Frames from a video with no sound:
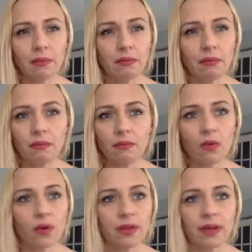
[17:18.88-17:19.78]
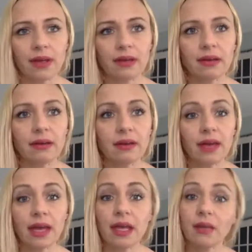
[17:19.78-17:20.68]
more than
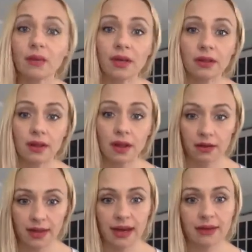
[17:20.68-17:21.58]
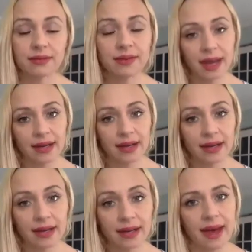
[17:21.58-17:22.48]
anyone on the outside
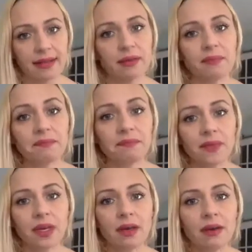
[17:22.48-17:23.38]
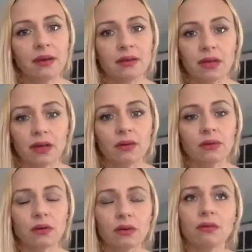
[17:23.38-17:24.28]
can fathom.
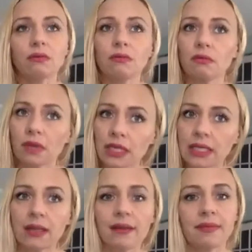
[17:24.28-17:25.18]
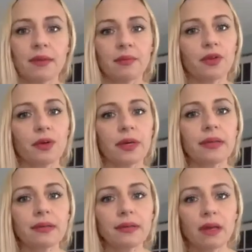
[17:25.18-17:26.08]
So really love them through it,
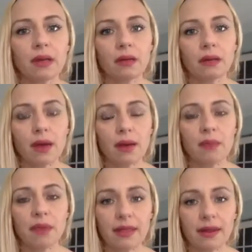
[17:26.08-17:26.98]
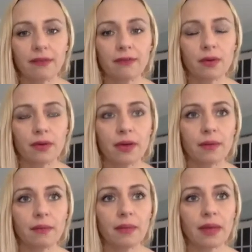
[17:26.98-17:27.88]
be there for
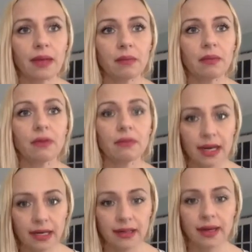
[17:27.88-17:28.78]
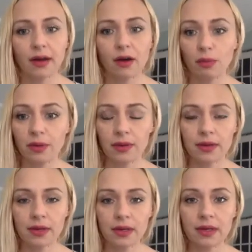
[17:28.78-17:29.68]
them, and be ready to help
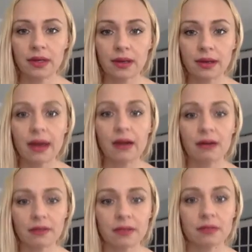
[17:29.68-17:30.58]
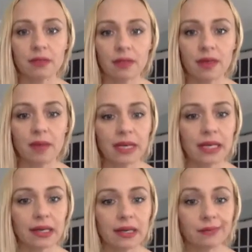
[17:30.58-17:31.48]
however they may need it.